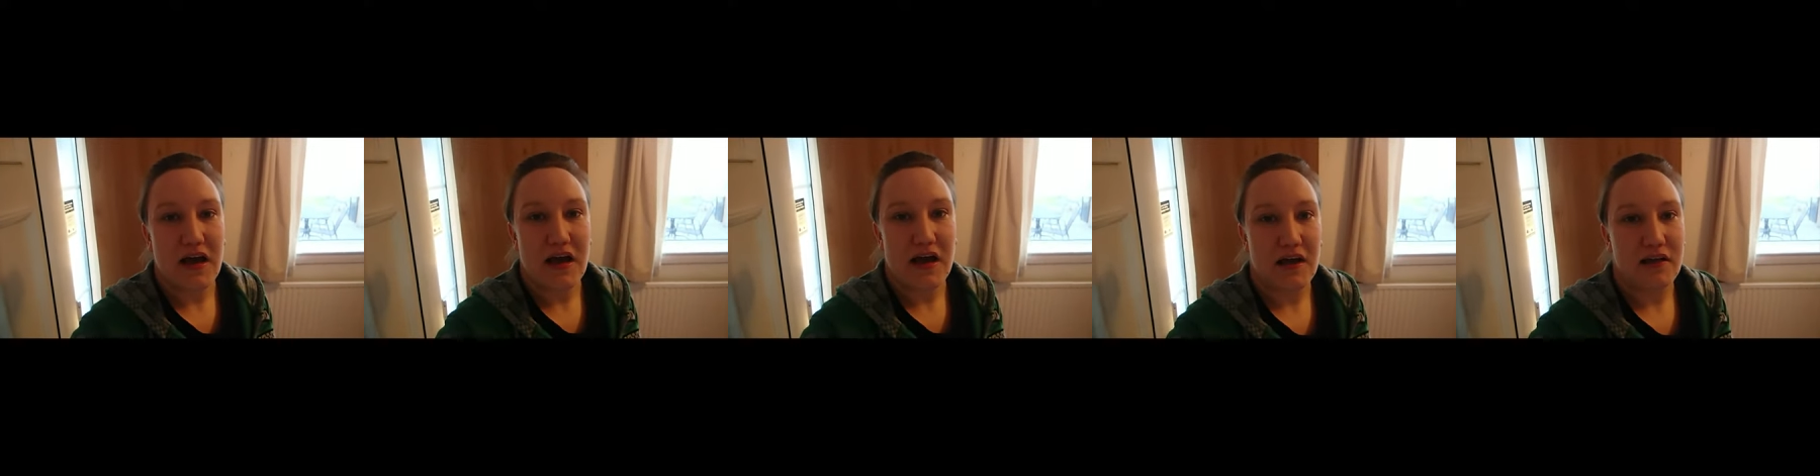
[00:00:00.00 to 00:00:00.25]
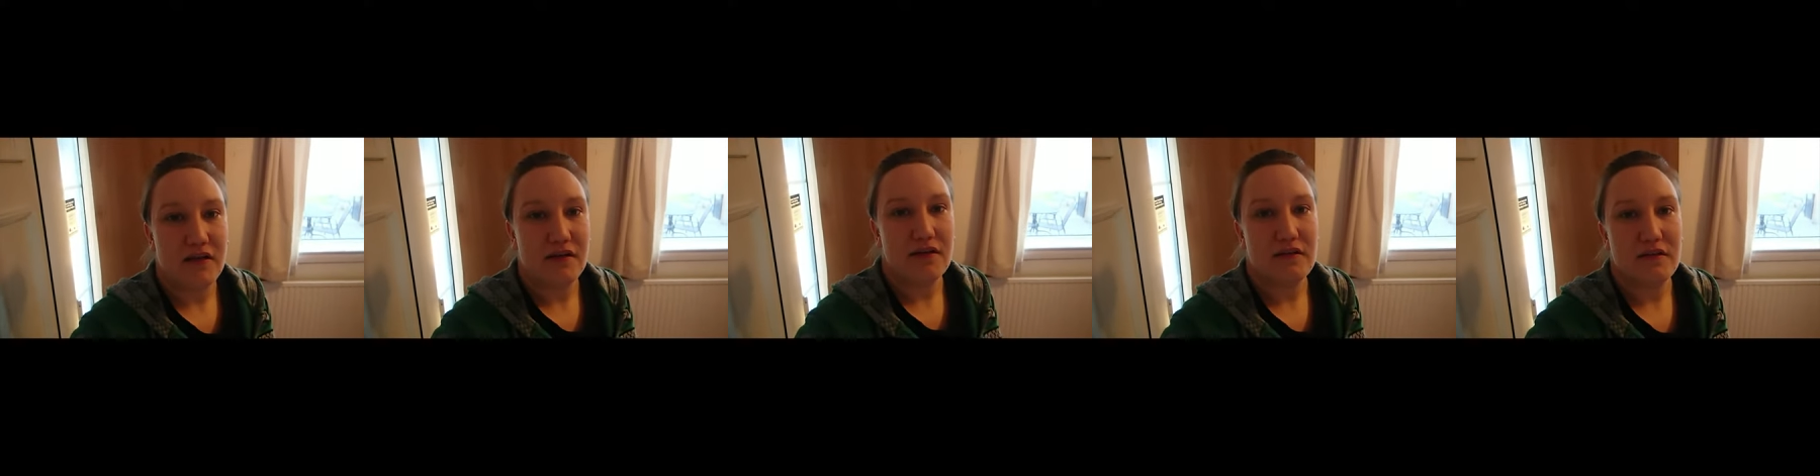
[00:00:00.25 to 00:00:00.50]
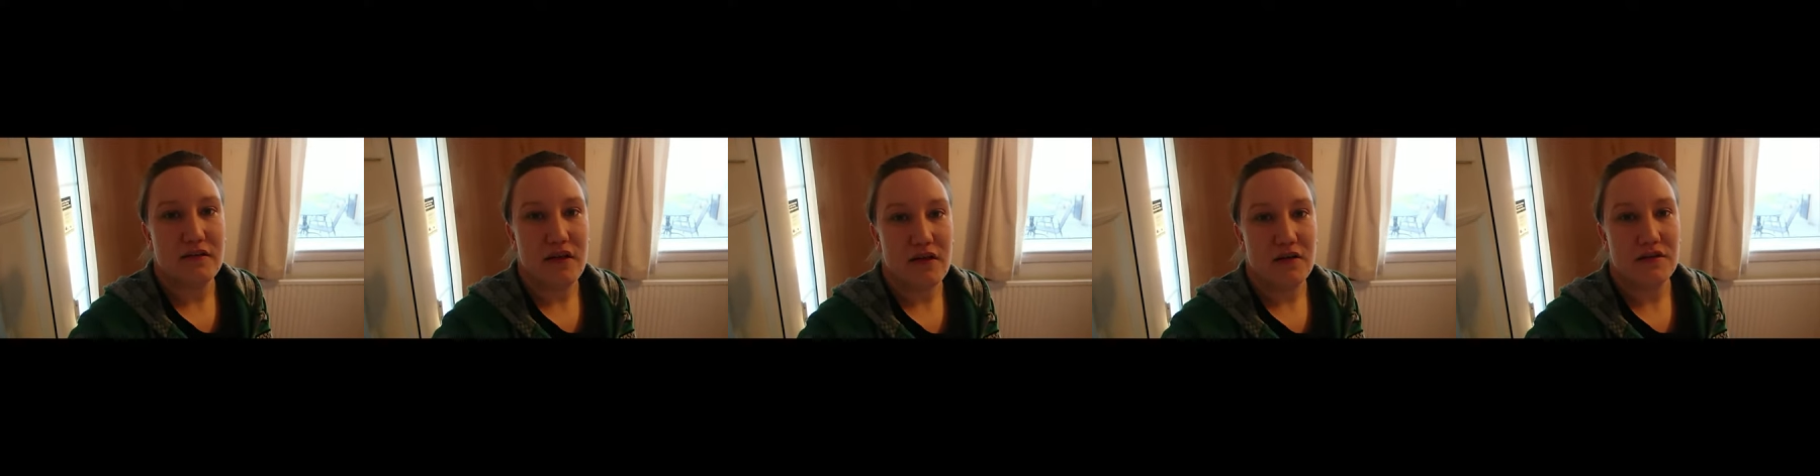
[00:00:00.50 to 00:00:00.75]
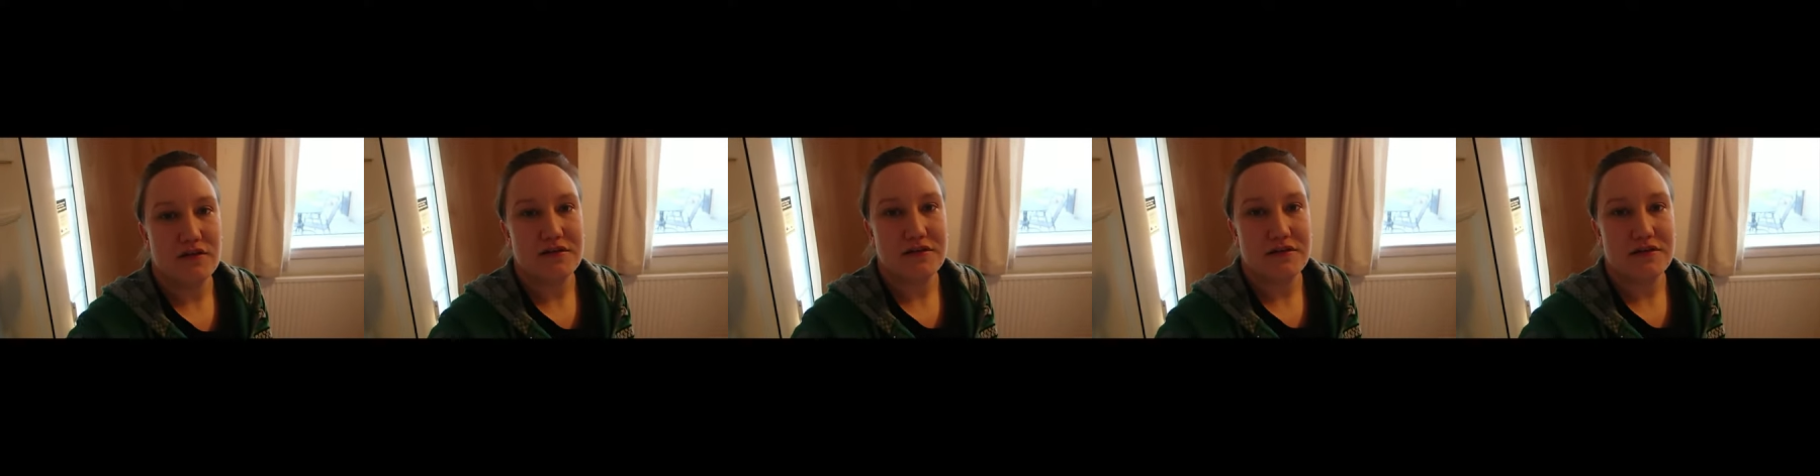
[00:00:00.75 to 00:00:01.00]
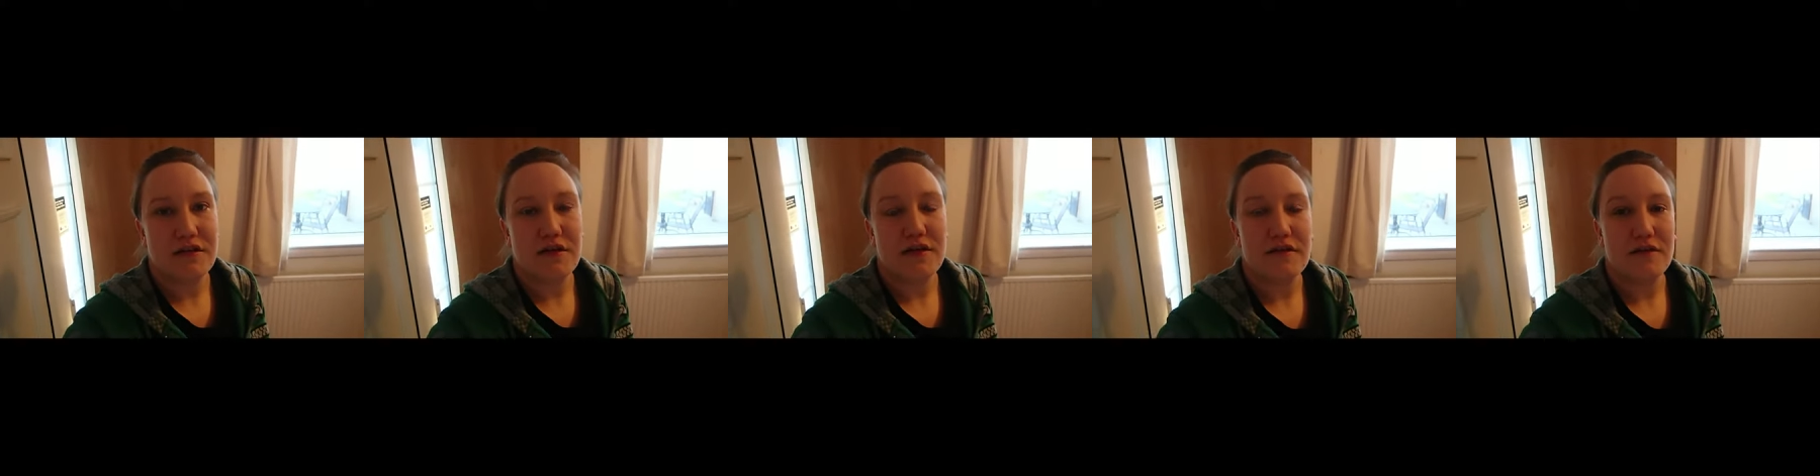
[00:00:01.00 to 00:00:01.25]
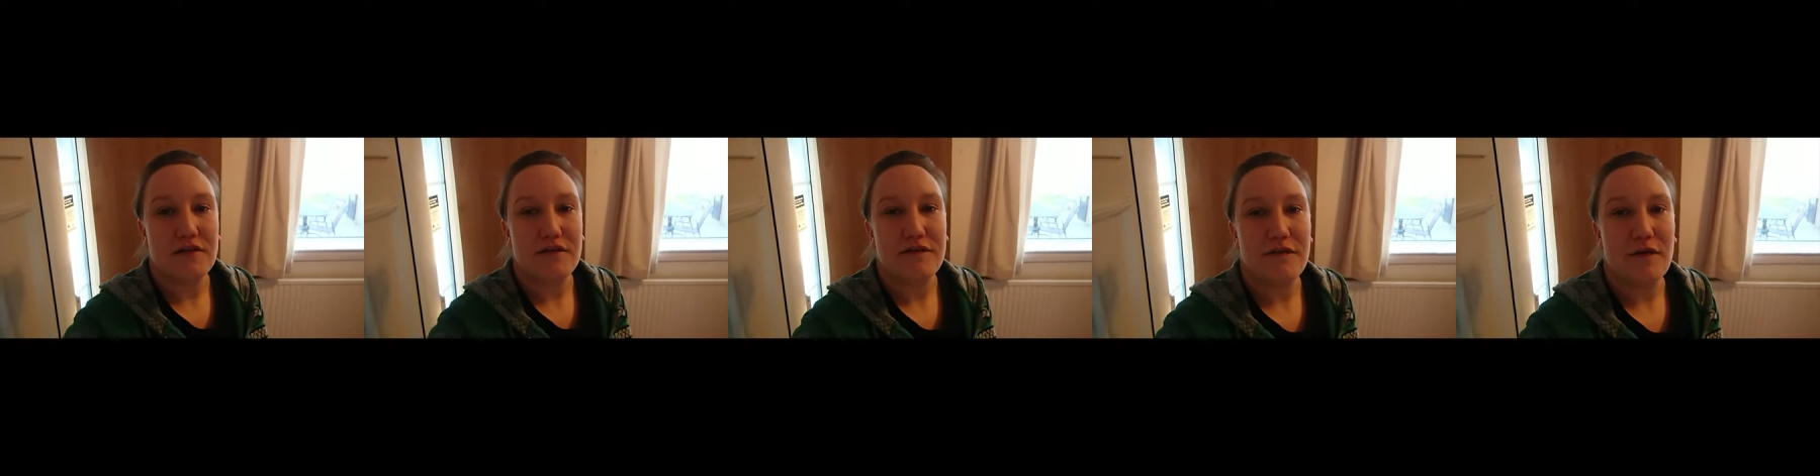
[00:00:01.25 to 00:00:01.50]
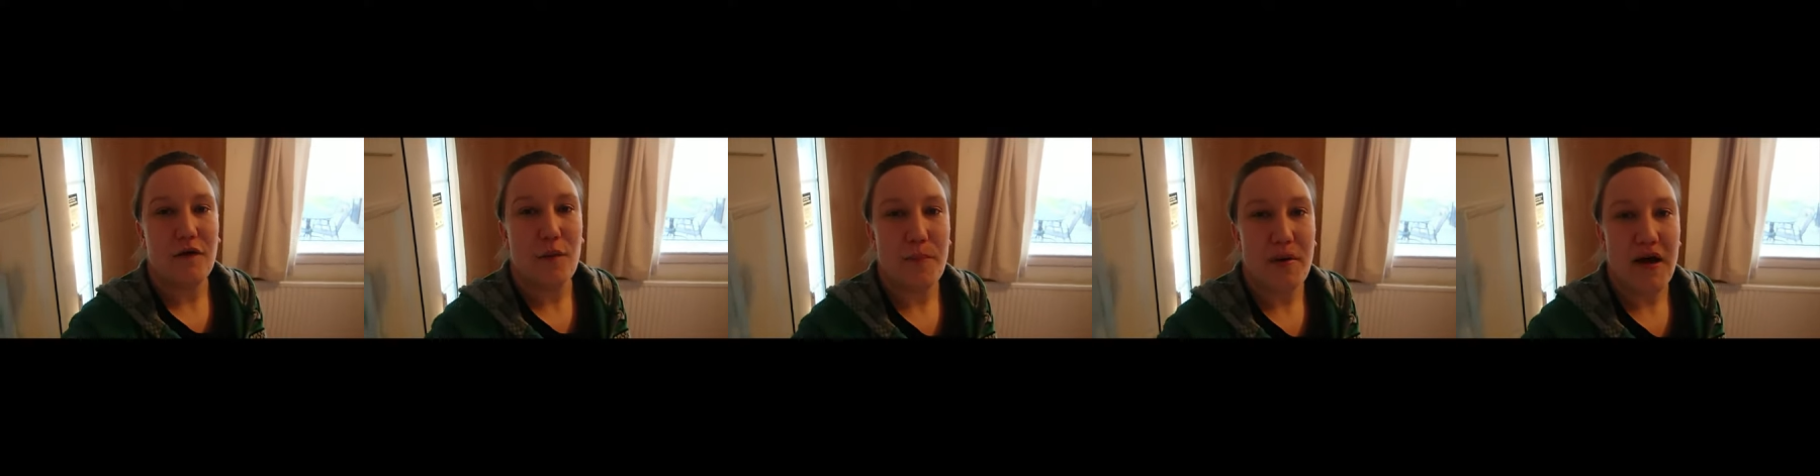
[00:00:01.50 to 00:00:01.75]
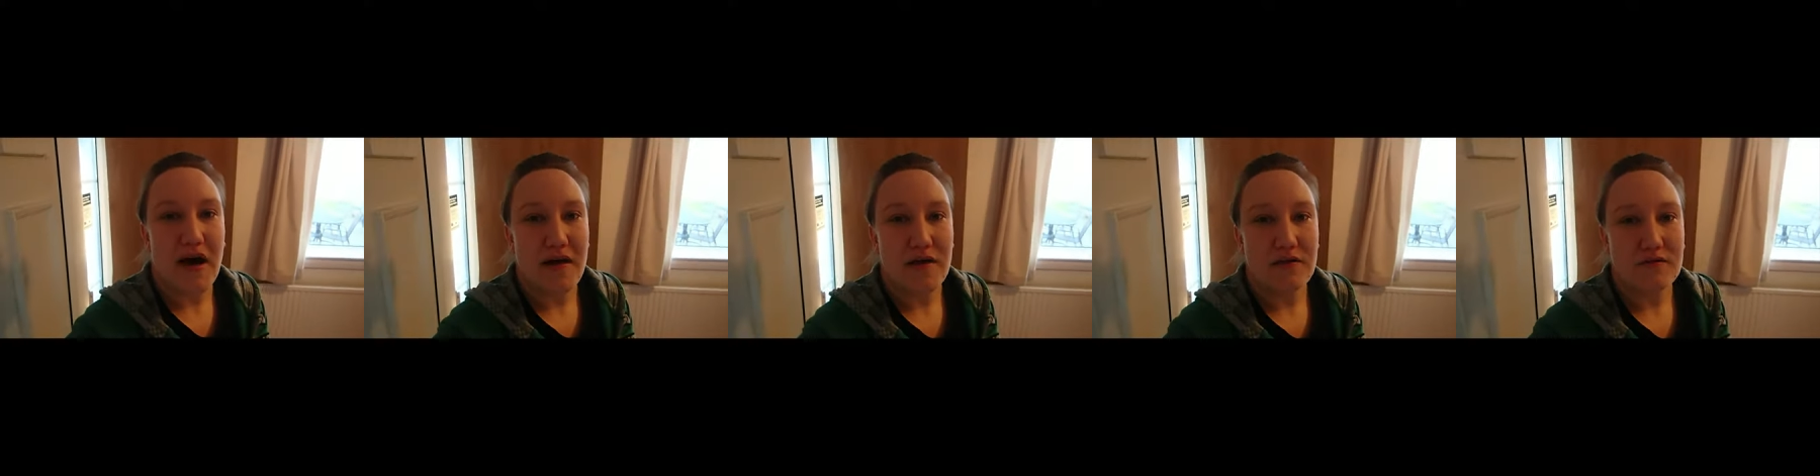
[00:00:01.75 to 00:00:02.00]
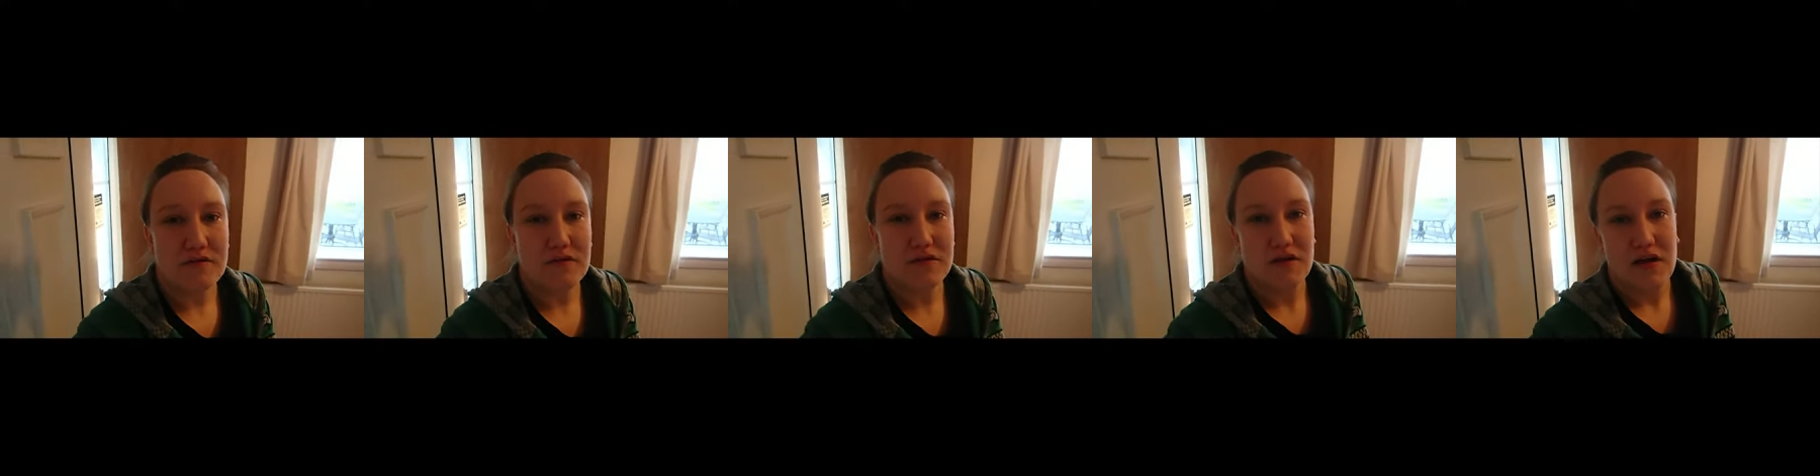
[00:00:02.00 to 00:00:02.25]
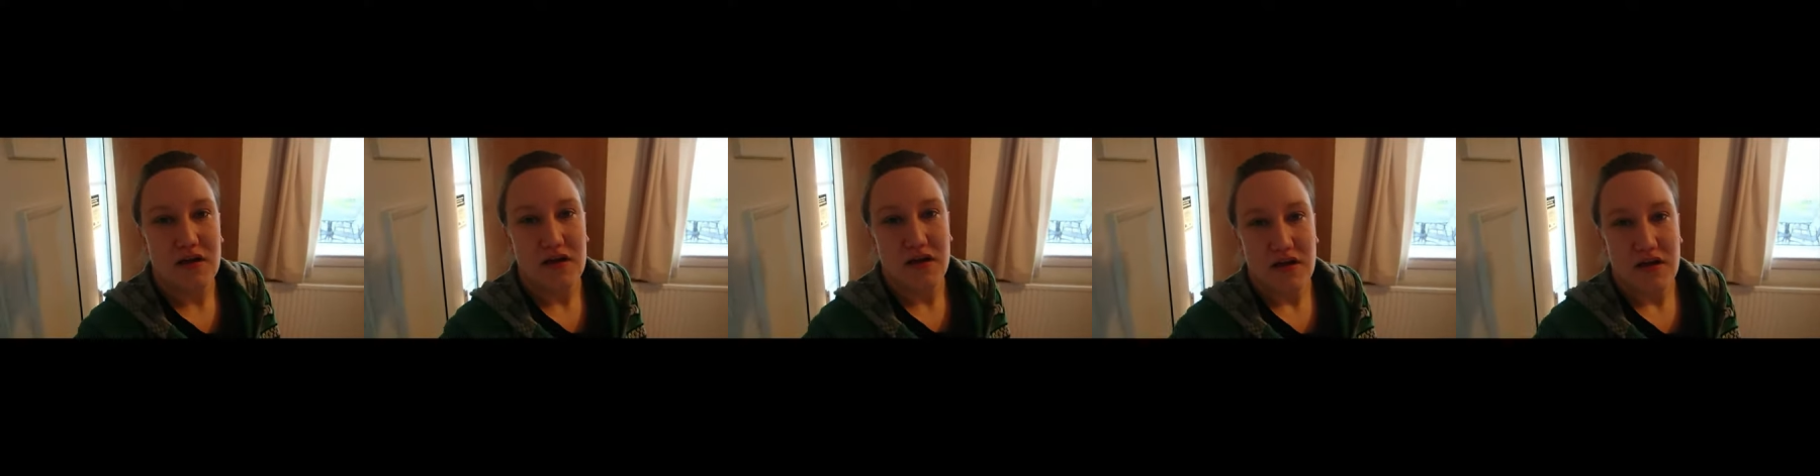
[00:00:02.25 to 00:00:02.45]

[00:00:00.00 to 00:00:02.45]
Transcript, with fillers: and I lost a total of four pounds.